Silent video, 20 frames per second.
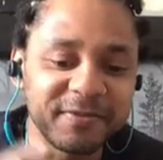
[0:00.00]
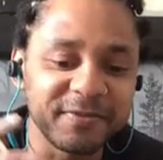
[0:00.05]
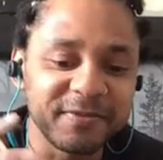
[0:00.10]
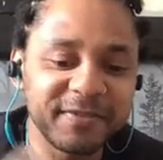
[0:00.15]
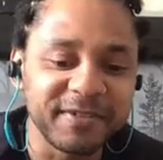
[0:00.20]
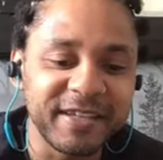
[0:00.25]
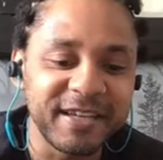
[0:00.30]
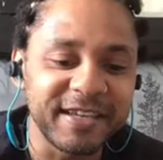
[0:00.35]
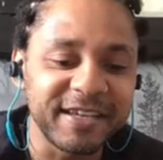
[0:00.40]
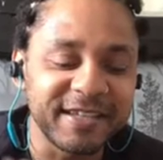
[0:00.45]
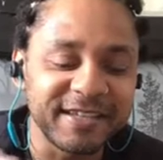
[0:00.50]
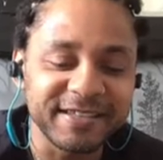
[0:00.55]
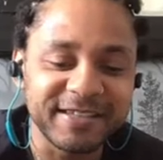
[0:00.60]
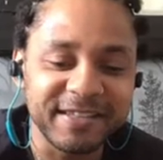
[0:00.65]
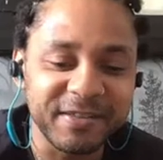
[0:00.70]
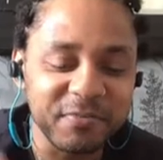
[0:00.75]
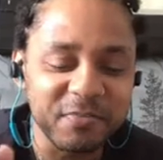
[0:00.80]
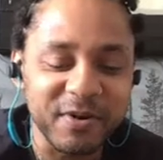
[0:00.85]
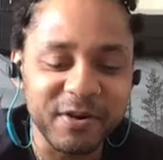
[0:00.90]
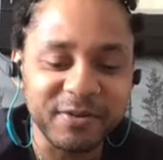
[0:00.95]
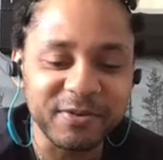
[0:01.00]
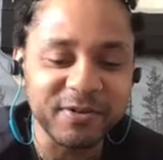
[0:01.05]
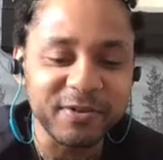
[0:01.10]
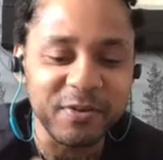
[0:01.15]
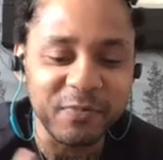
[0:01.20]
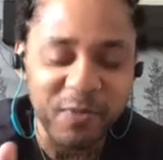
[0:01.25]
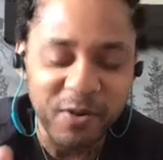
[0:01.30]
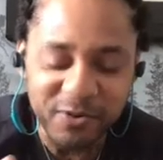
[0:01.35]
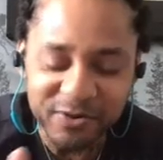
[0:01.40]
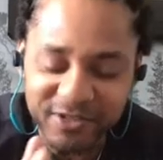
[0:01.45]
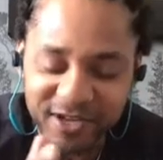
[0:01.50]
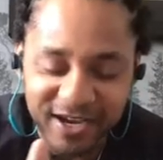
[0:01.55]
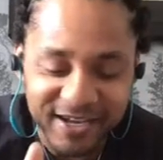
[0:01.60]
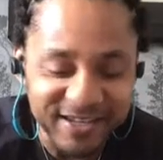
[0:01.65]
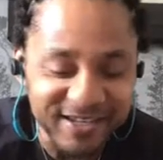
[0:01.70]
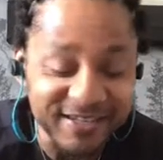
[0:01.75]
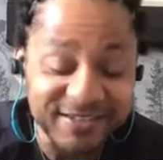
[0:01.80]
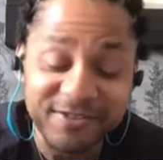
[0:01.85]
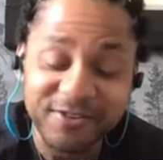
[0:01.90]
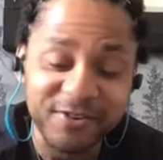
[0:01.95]
yeah, there's the world's going,
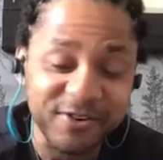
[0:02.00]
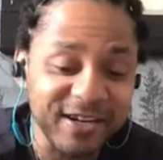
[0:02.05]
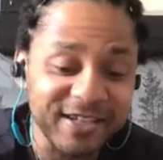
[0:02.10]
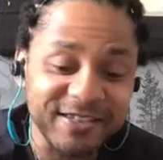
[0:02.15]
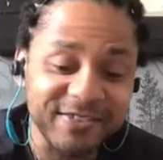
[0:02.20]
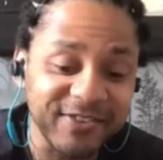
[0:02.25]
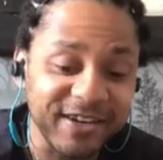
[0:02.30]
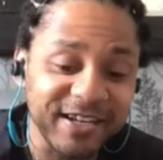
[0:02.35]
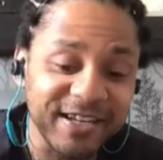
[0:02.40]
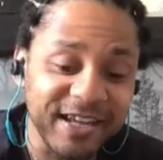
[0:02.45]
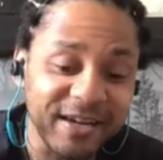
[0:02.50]
it's crazy right now.